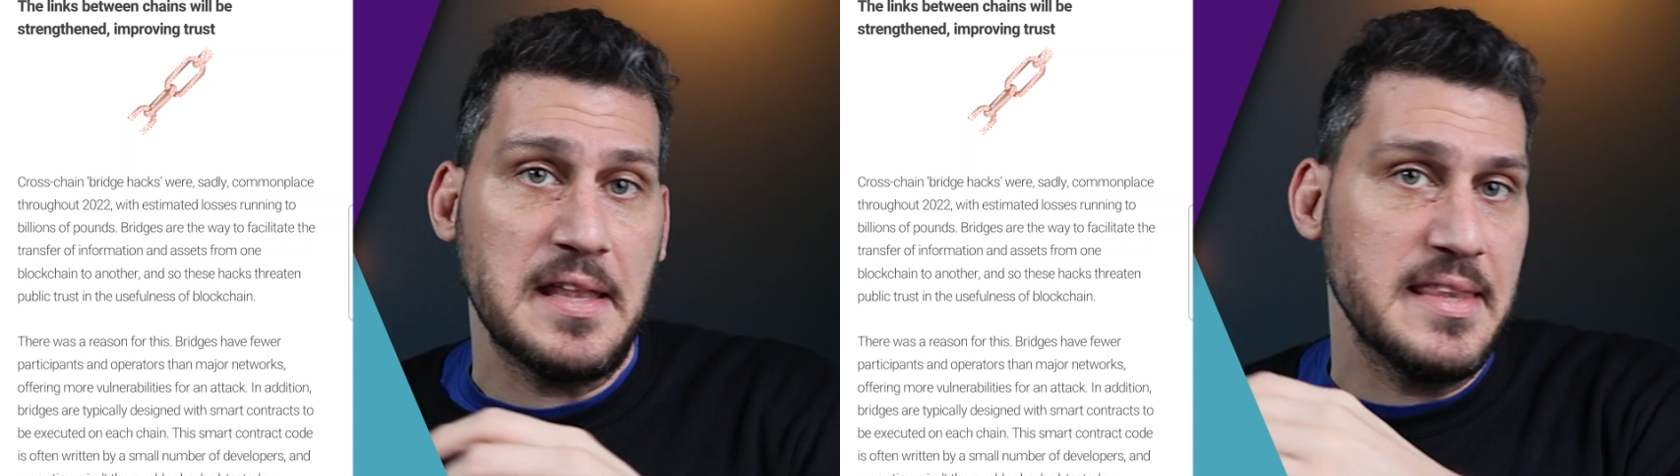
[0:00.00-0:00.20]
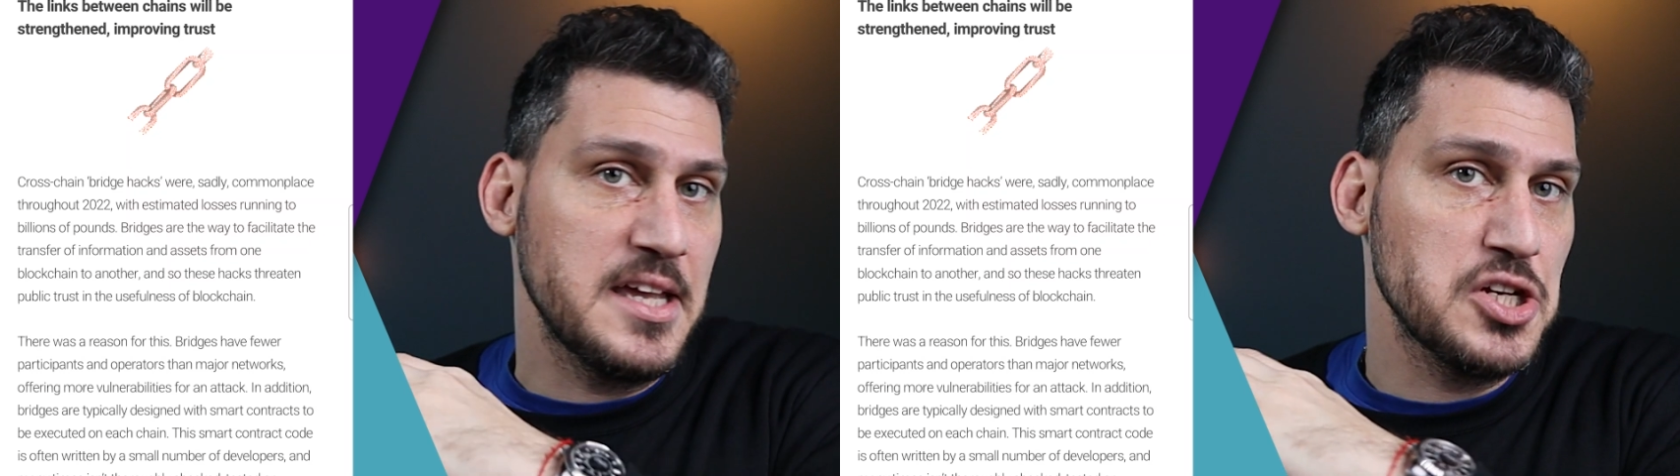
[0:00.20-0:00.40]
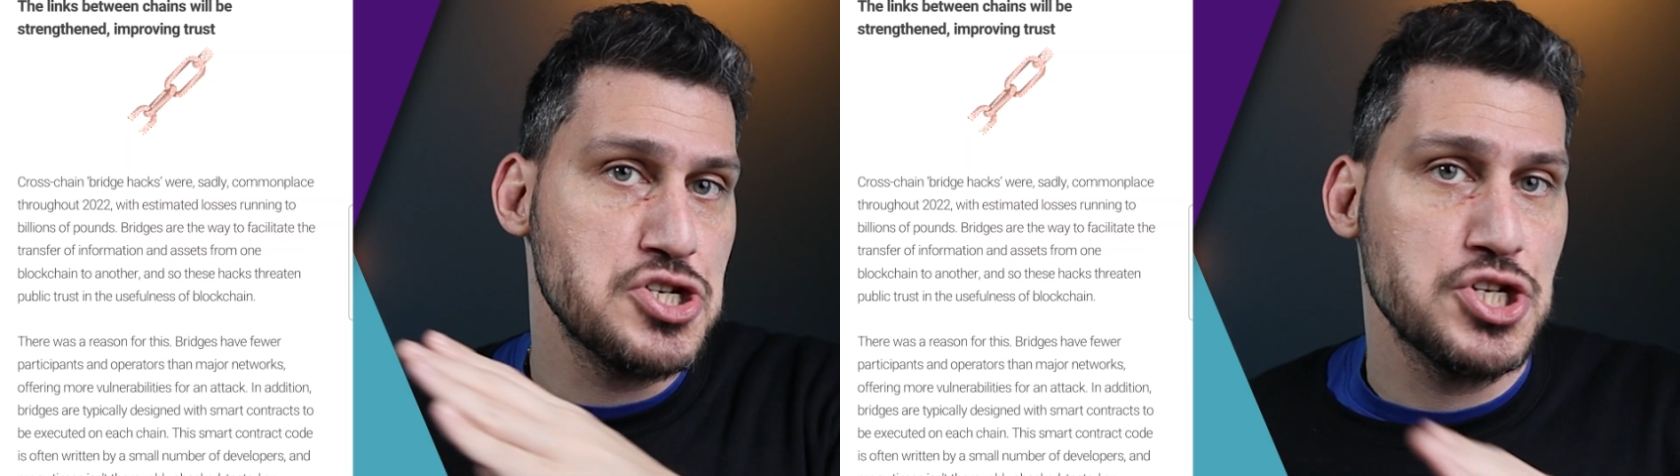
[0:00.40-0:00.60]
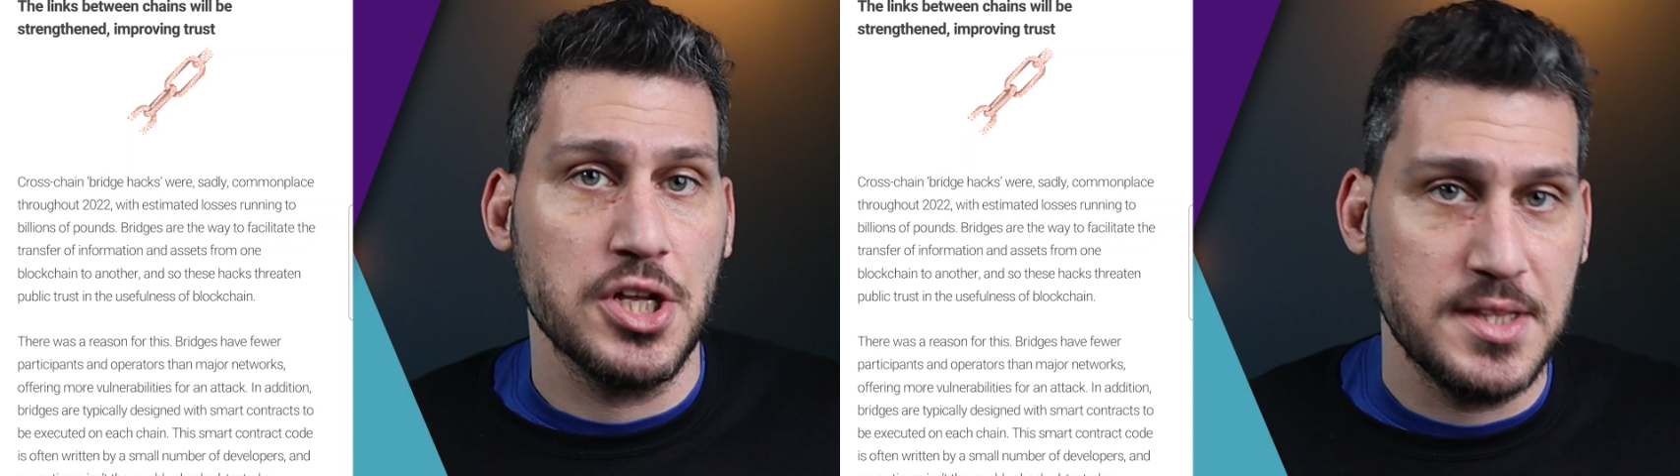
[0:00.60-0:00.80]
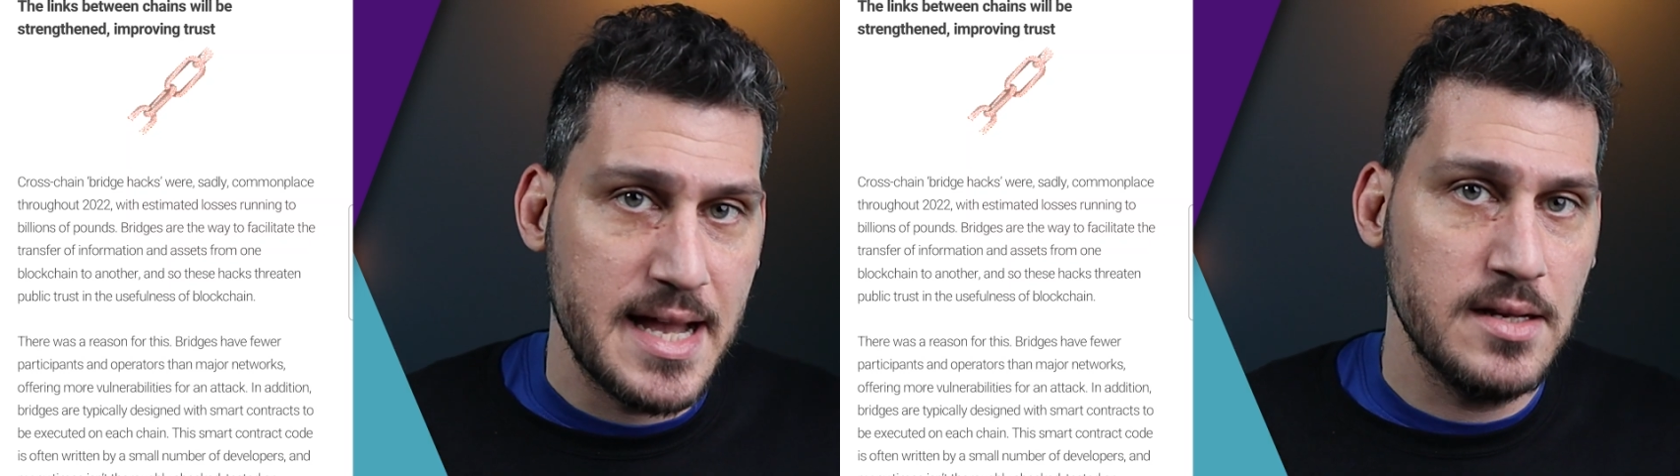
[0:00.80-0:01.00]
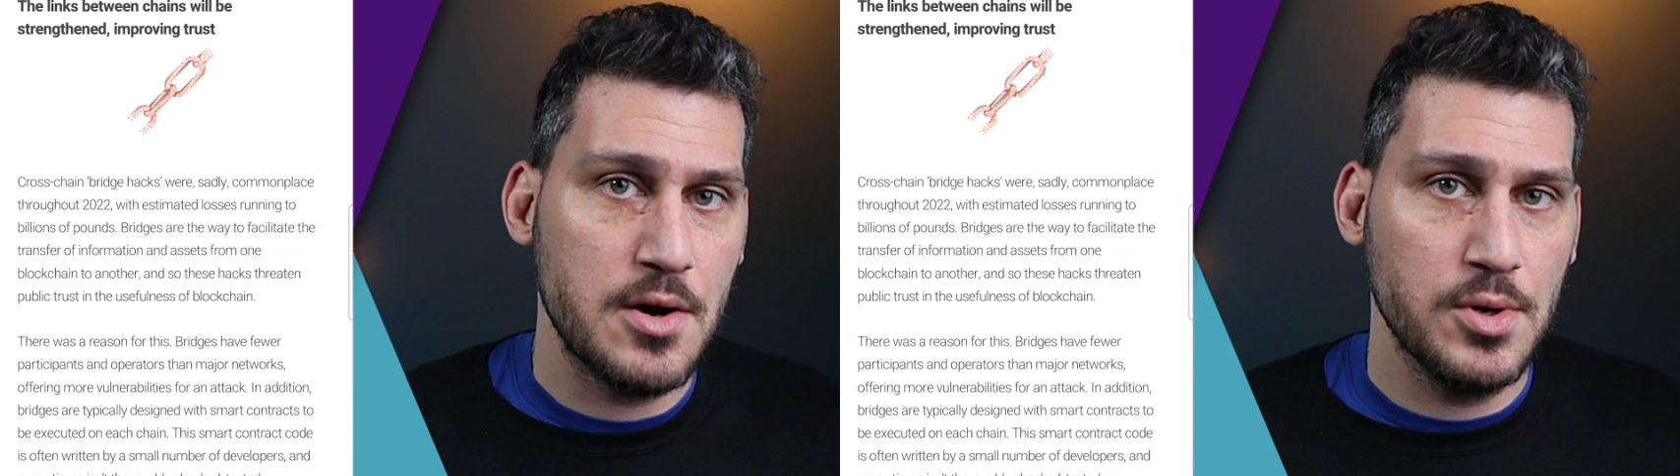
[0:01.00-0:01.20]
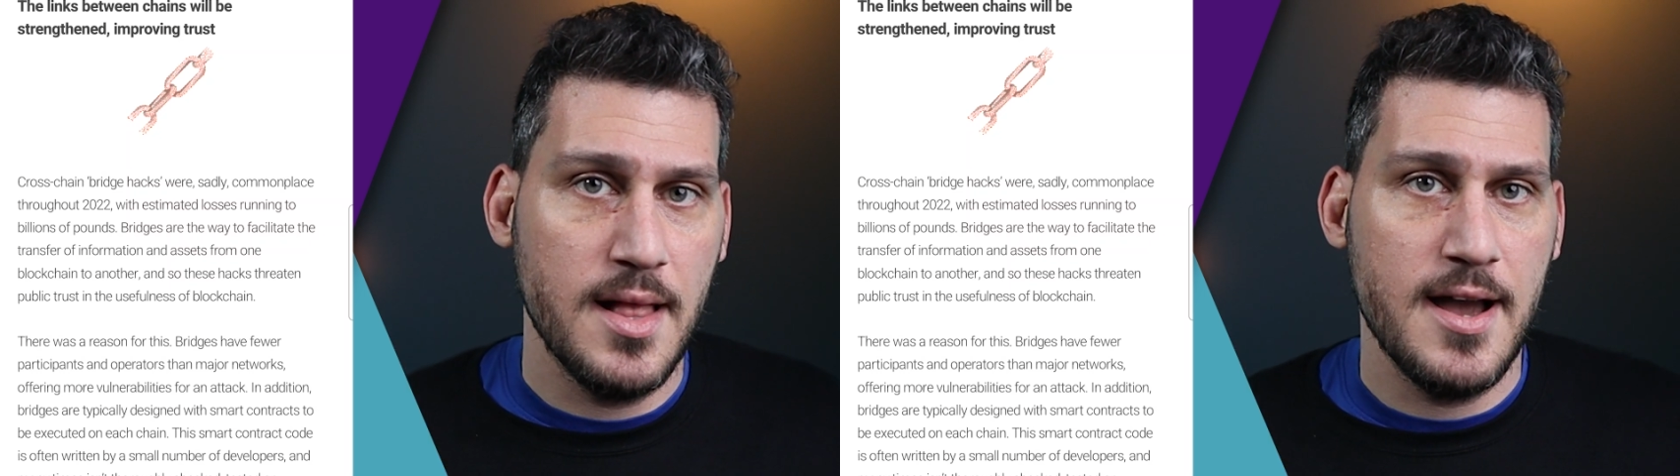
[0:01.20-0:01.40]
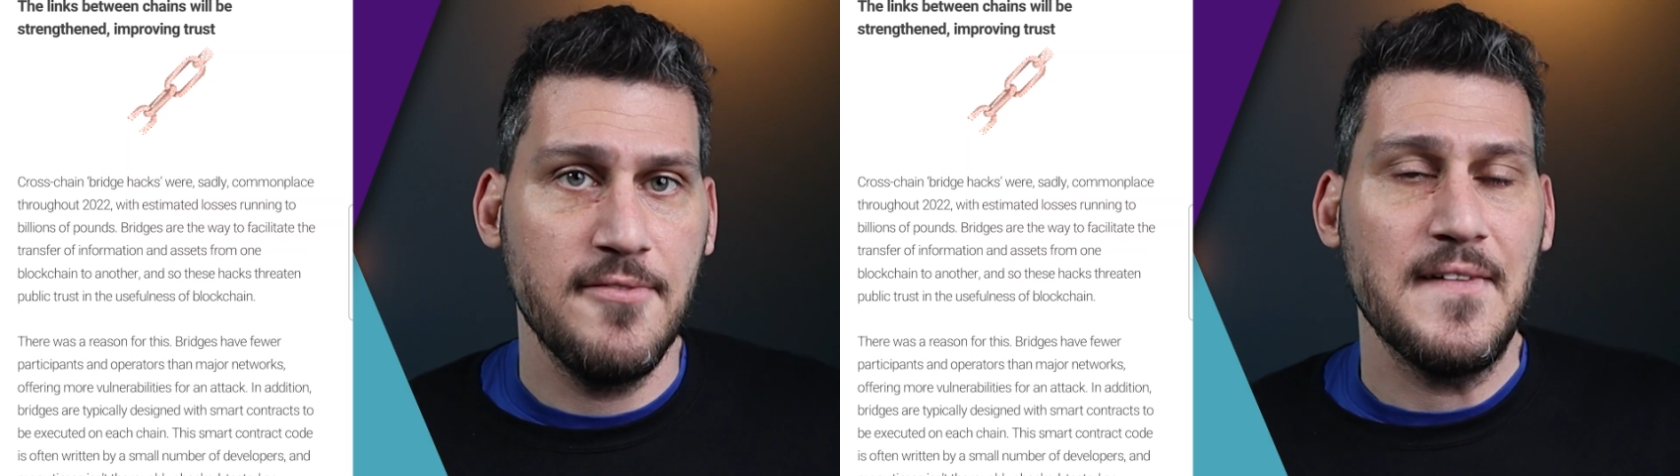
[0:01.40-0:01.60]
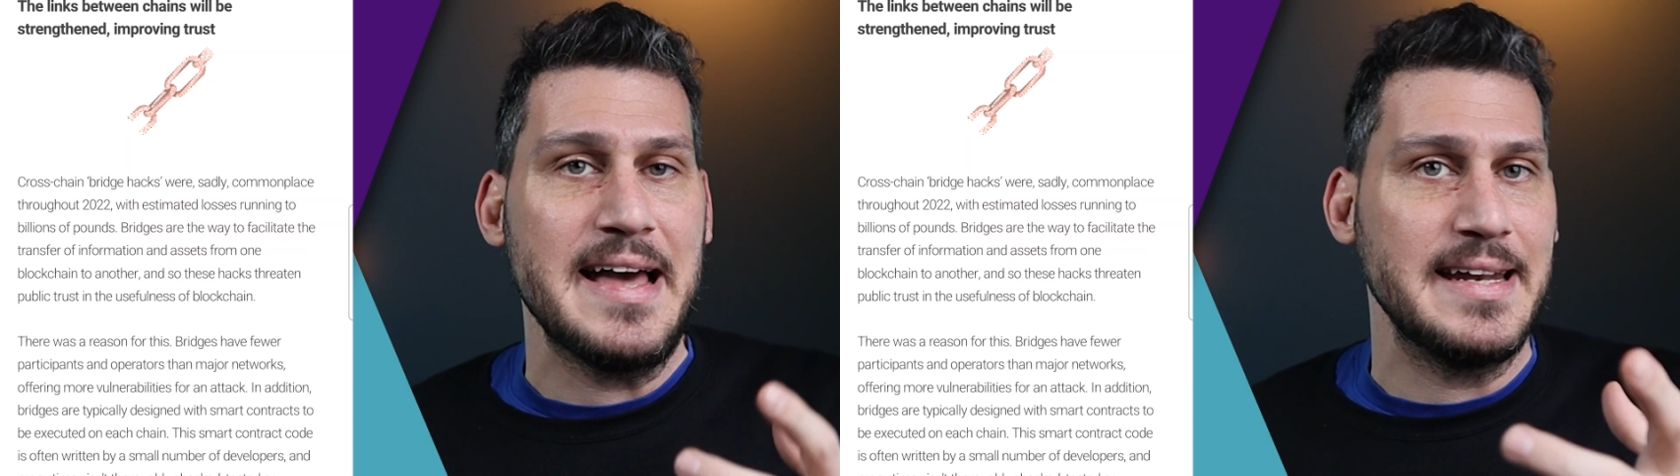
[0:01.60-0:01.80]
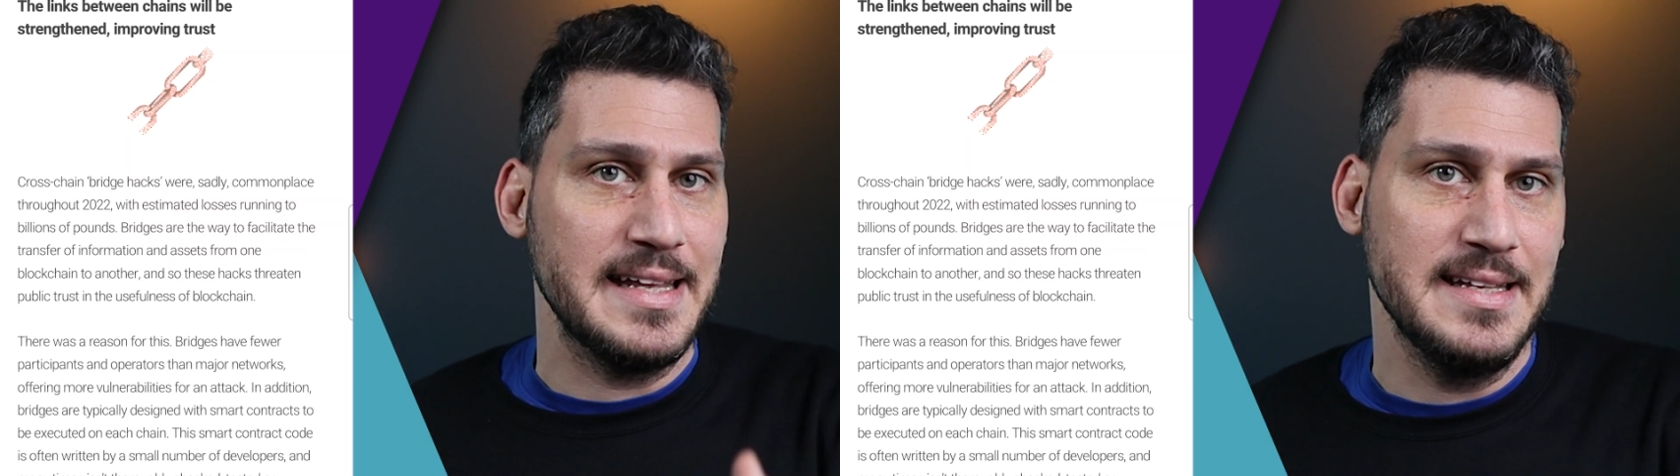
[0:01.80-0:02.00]
and they could shut down our life
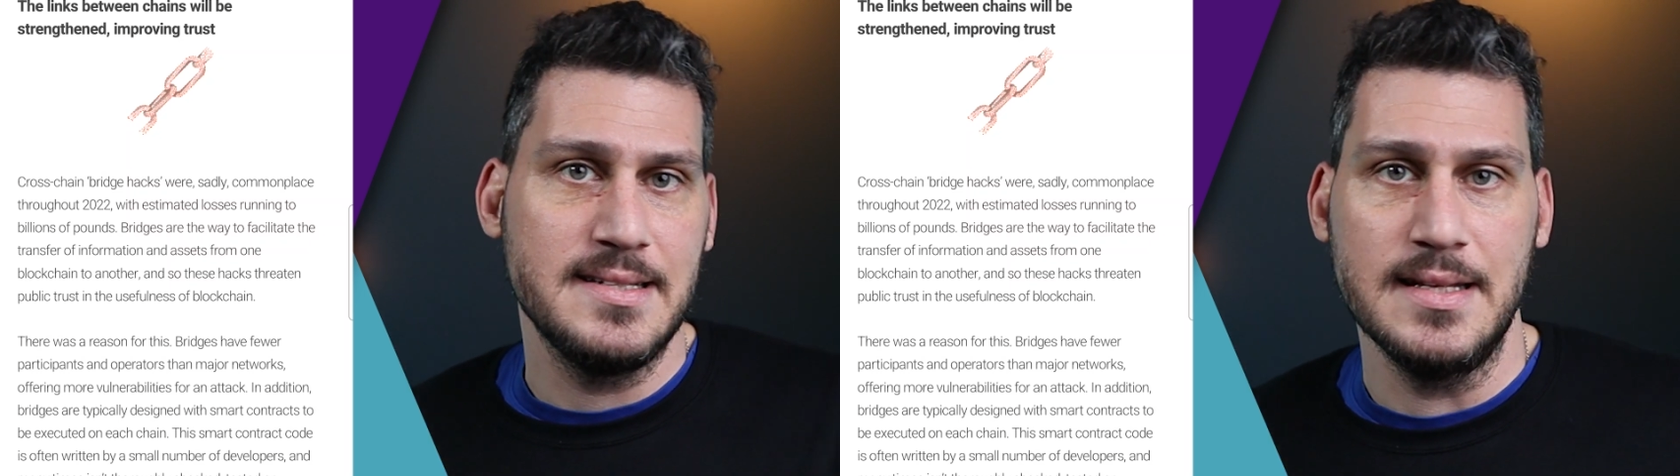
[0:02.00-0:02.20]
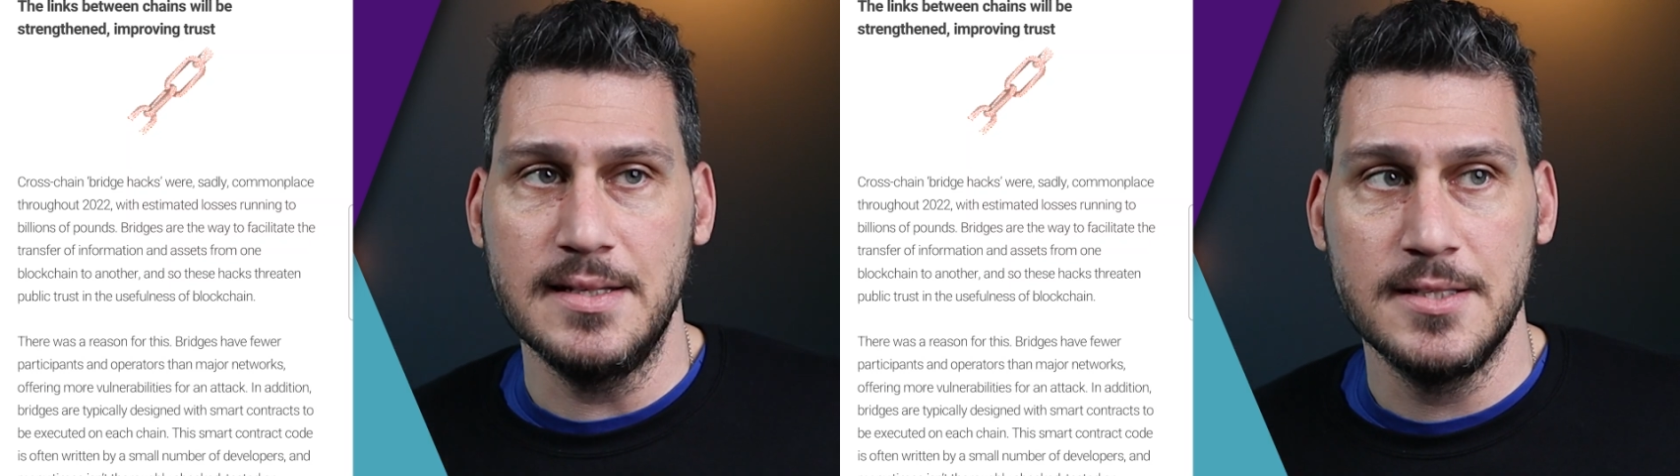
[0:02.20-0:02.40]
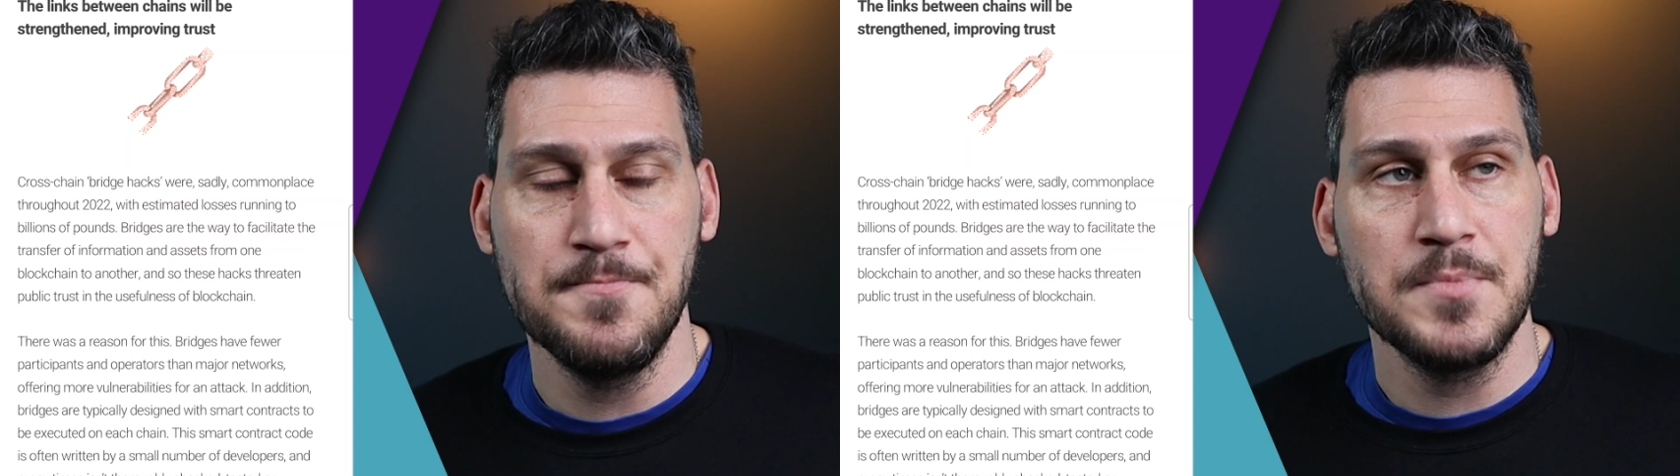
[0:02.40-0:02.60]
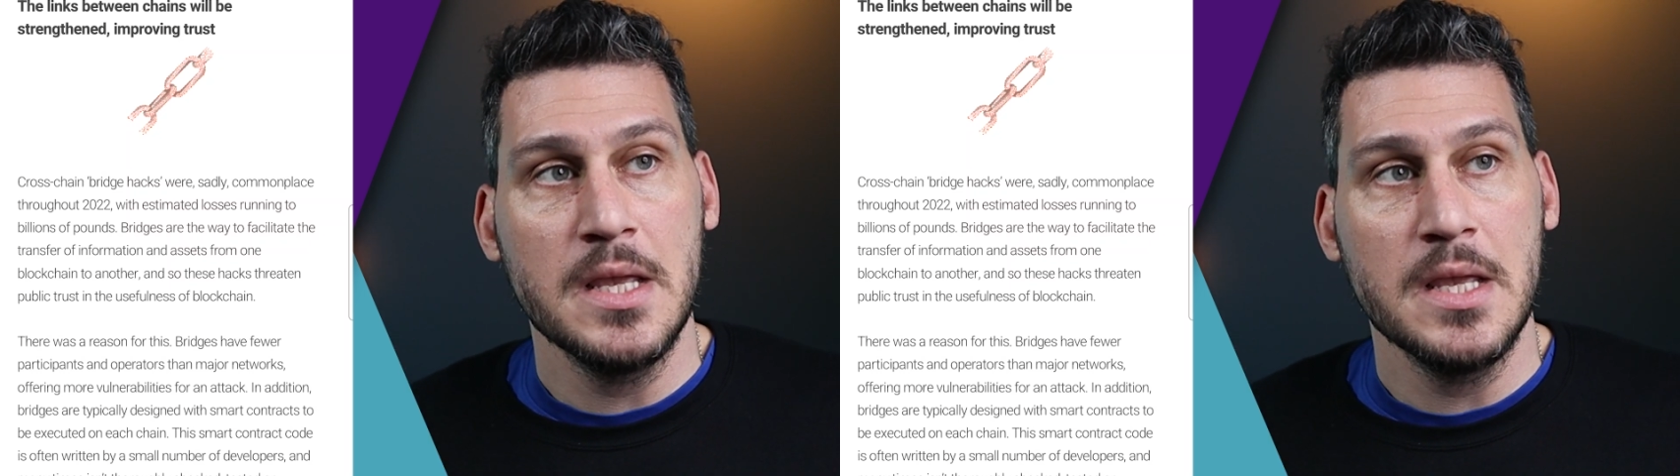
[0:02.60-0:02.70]
at an instant.